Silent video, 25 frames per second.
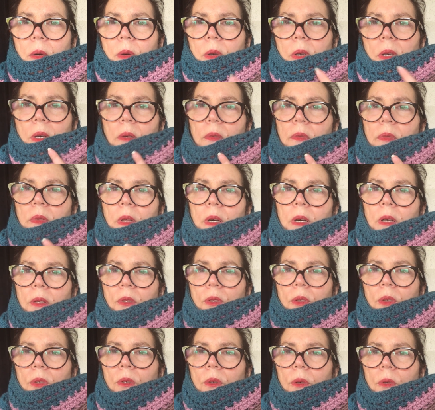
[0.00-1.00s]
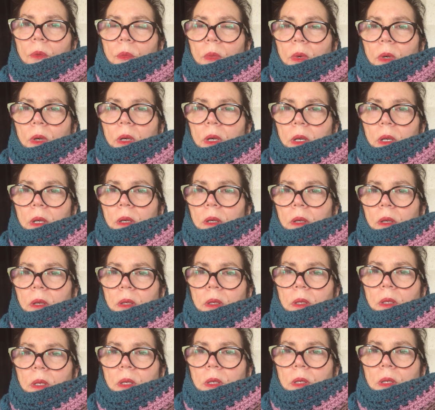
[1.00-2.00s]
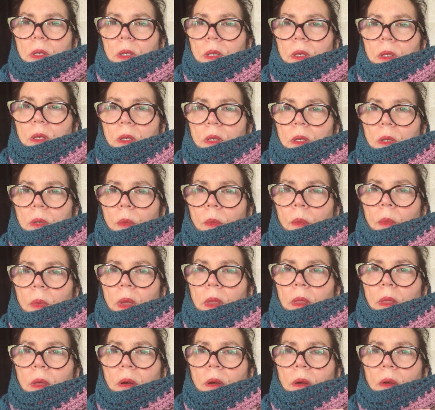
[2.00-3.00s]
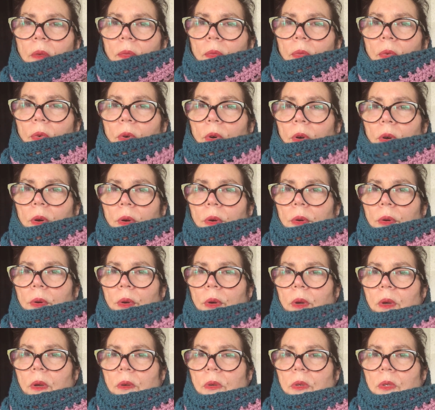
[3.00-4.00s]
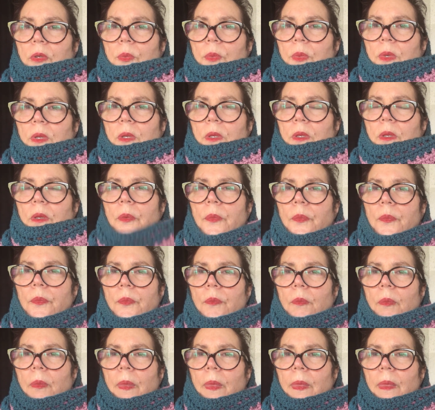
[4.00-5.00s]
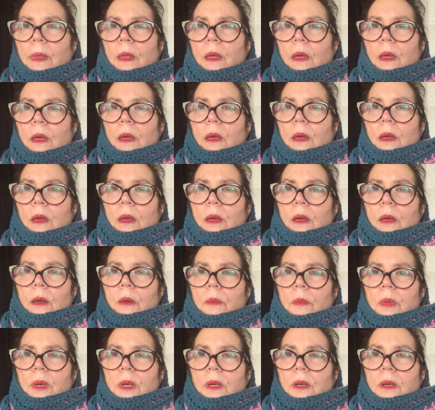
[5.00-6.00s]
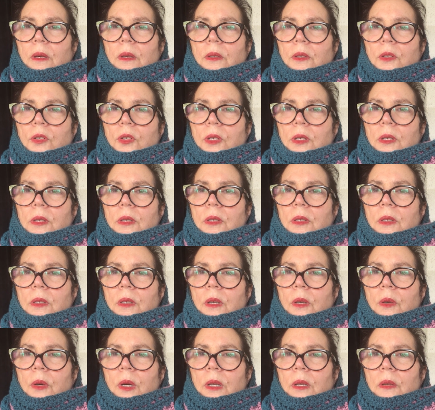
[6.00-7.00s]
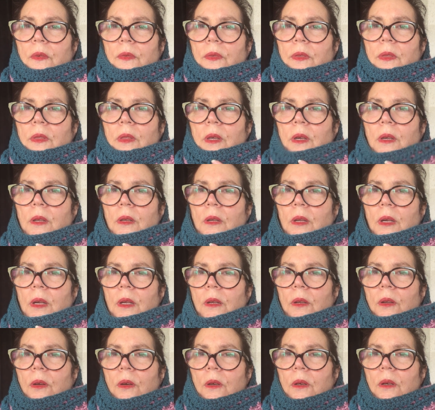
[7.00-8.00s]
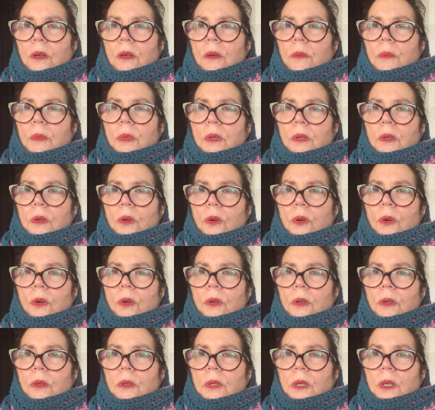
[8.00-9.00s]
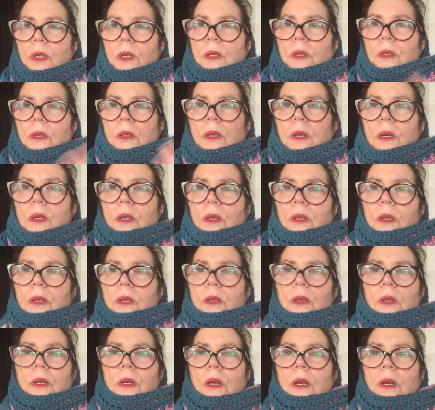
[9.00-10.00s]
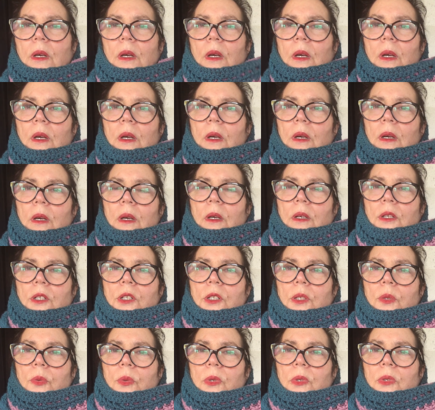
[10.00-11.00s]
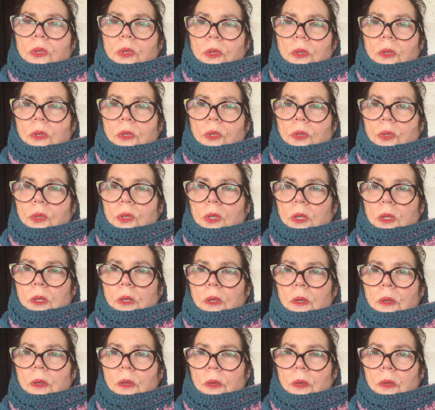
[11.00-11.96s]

will give that to my assistant's mother for Christmas, because she's kind of thin and a bit cold, and she will use it.